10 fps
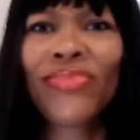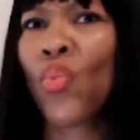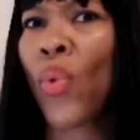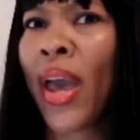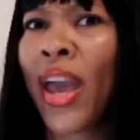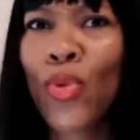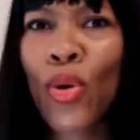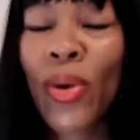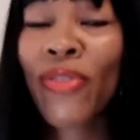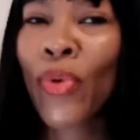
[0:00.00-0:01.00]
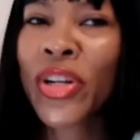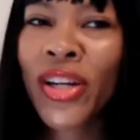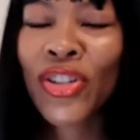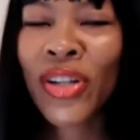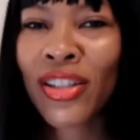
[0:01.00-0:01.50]
way more
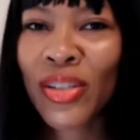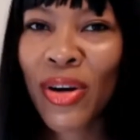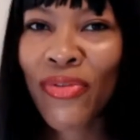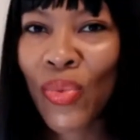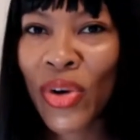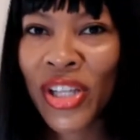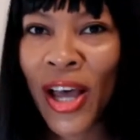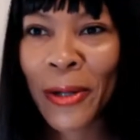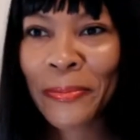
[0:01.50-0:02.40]
$1400 a month for one child